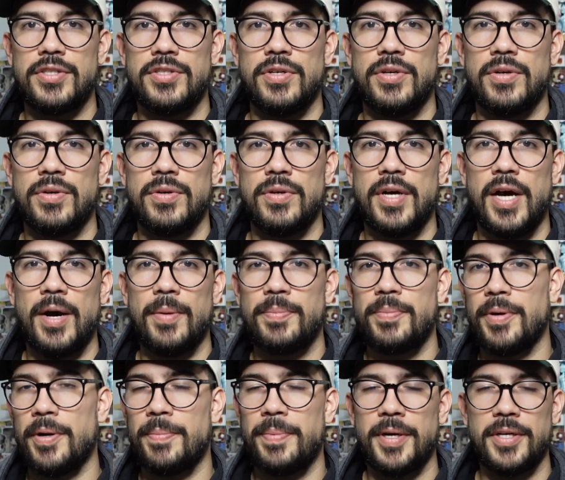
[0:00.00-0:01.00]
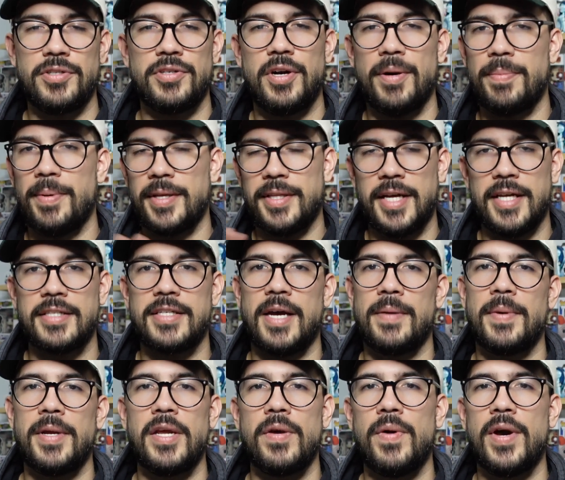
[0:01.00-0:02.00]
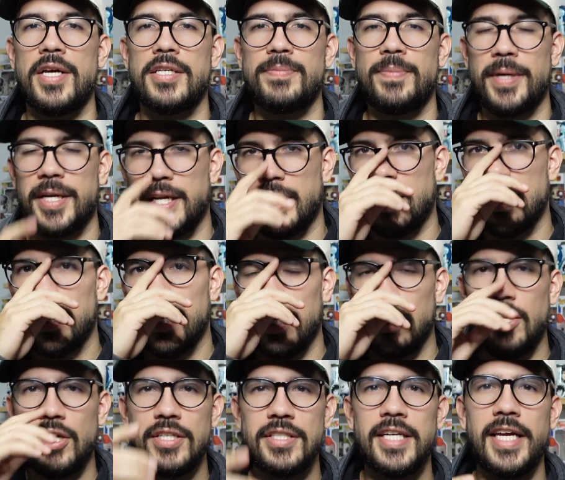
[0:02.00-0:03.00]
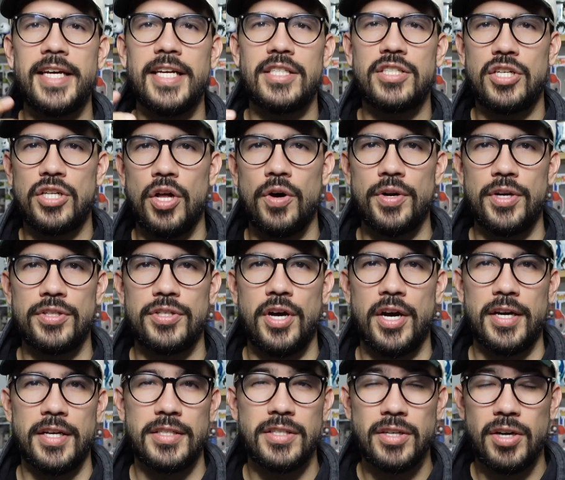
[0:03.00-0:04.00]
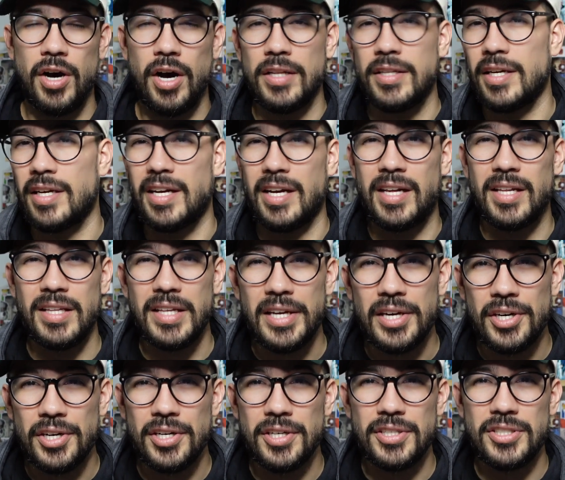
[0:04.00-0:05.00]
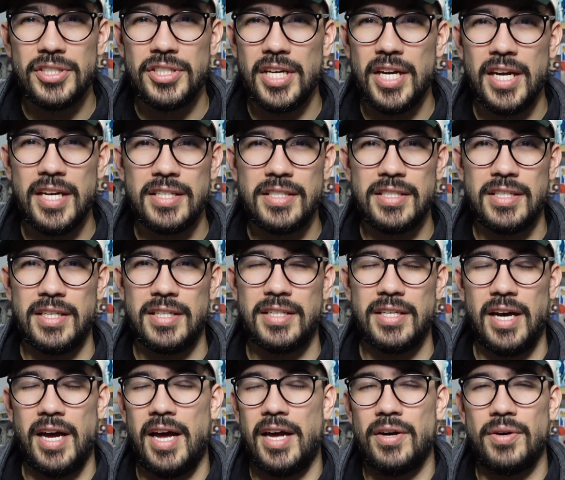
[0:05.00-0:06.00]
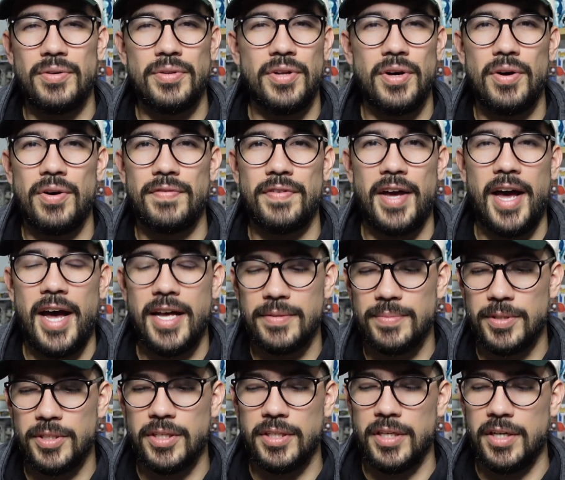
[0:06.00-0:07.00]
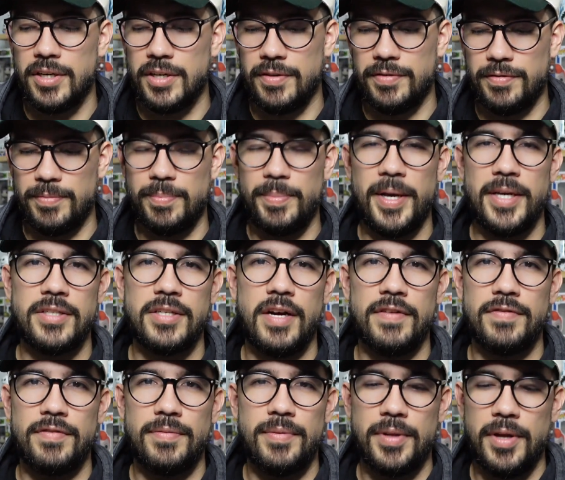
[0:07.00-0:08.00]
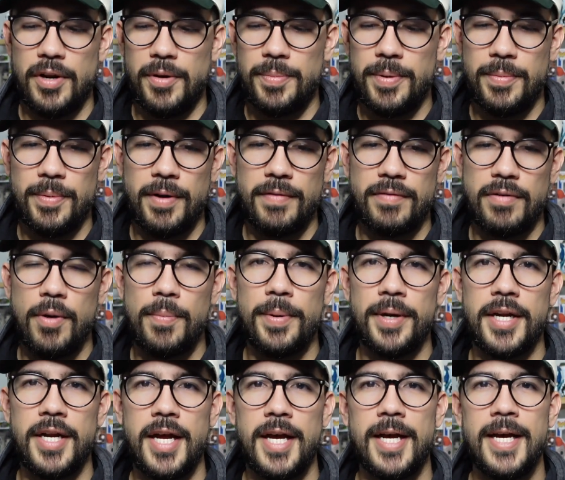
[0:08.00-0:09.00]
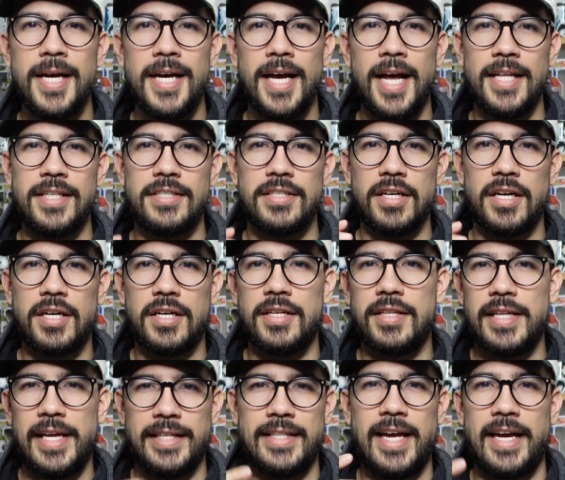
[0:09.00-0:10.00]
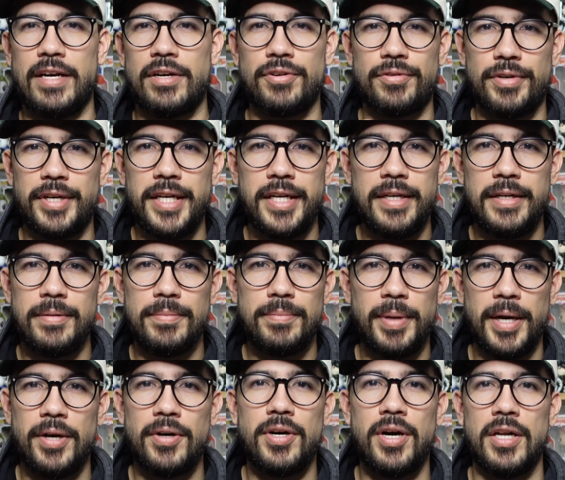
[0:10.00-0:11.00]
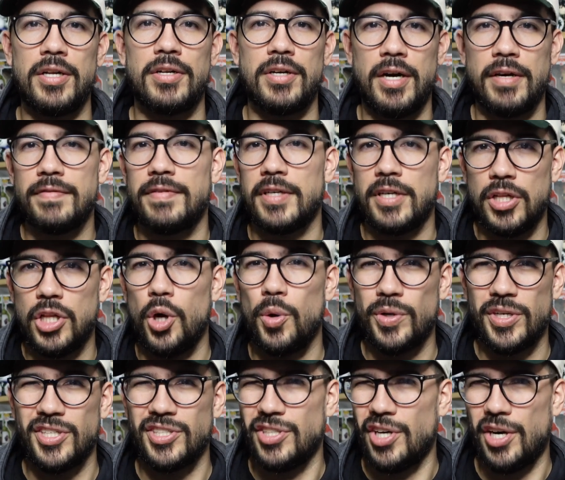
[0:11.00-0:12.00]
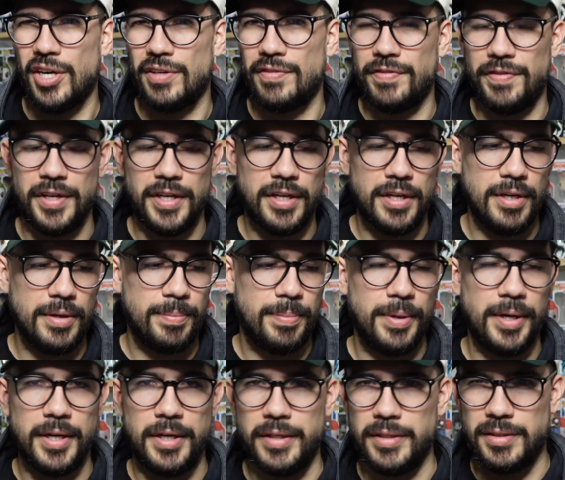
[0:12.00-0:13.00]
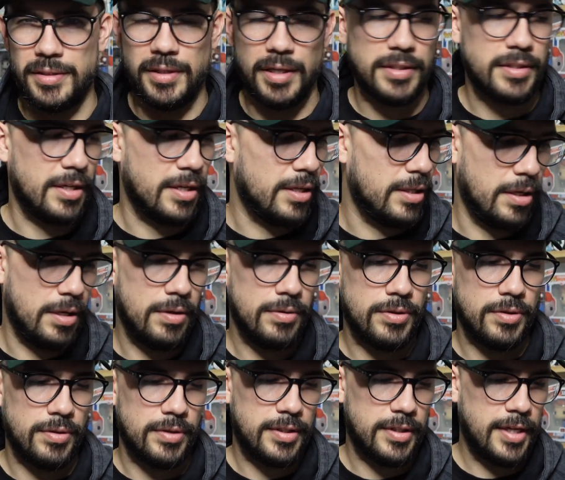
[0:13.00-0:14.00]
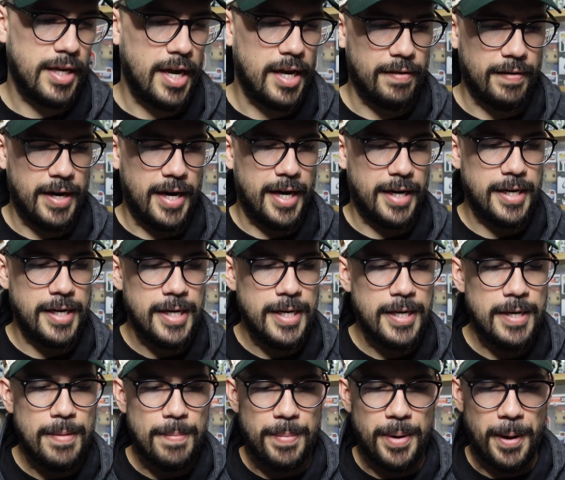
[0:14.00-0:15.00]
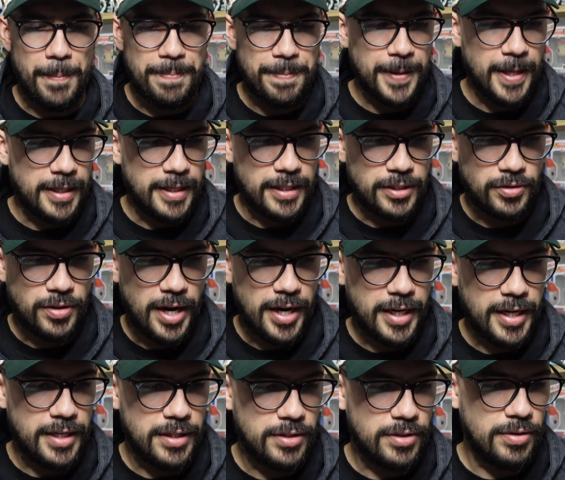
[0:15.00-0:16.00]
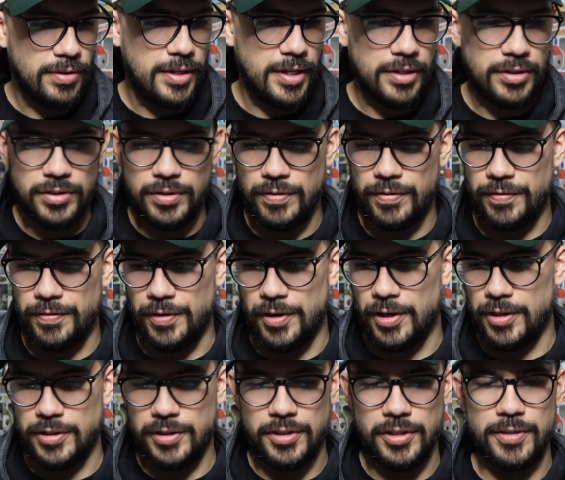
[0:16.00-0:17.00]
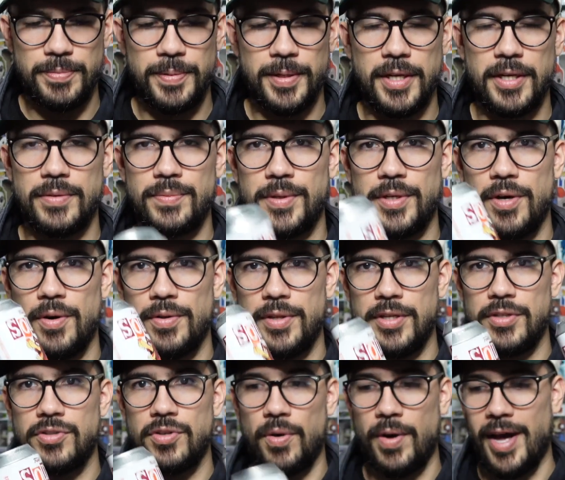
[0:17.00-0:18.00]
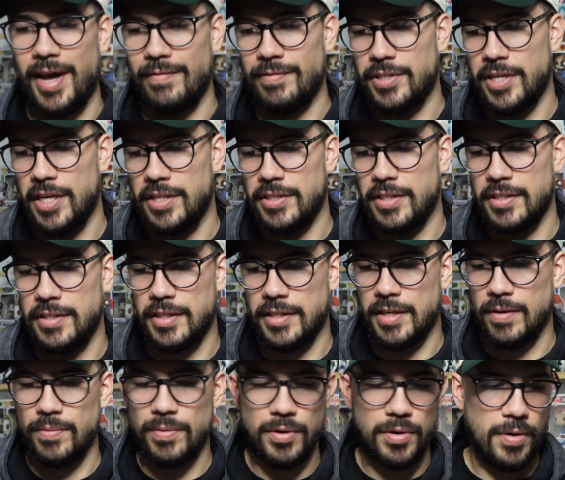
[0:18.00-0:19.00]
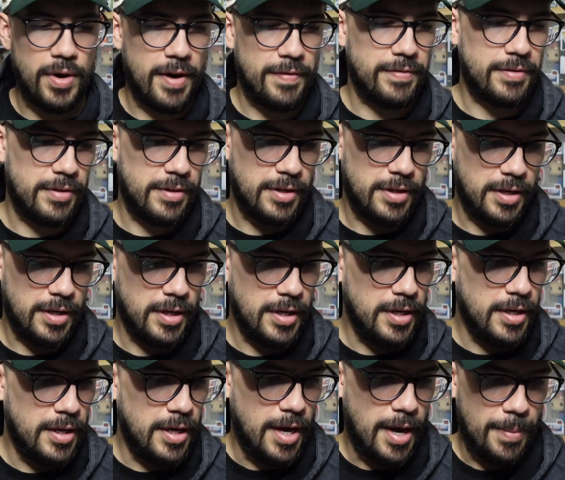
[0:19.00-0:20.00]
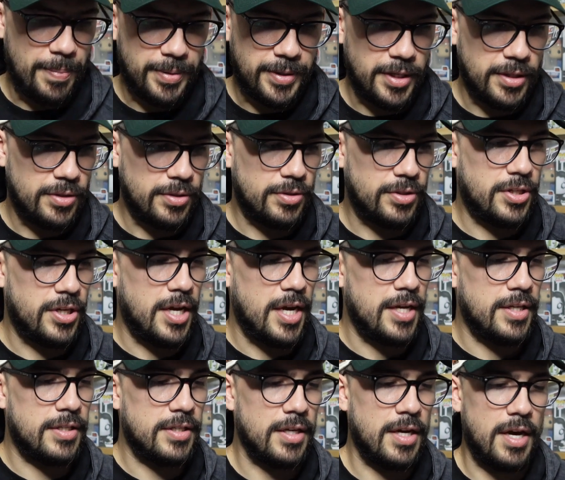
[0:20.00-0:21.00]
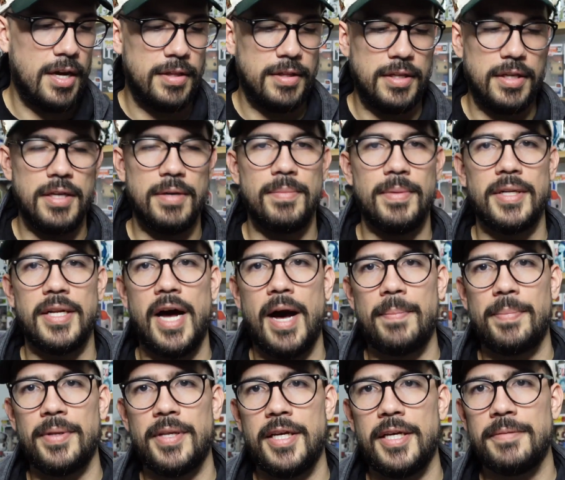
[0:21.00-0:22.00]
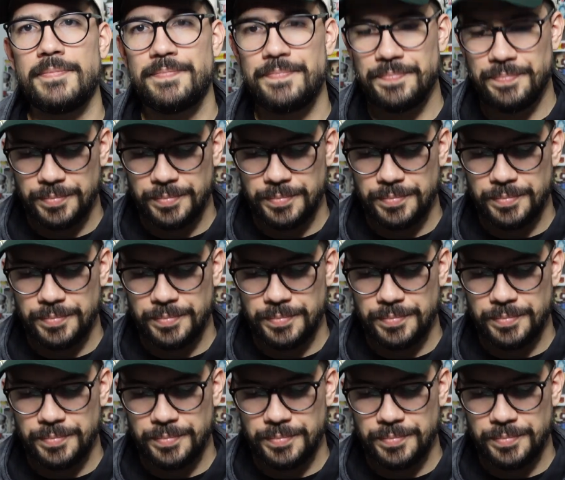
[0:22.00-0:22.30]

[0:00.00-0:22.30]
So I'll put a picture up at that time anyways, but it looks like it's glow in the dark. It's called a glitter chase. I don't know if it has much glitter based off of another people haven't opened it. It's like that green pale color of a glow in the dark figure, but it doesn't glow, so it's kind of odd. But let's crack into these 2 first, just because we know these don't have chases, and then we'll go after the potential chase on the Monopoly.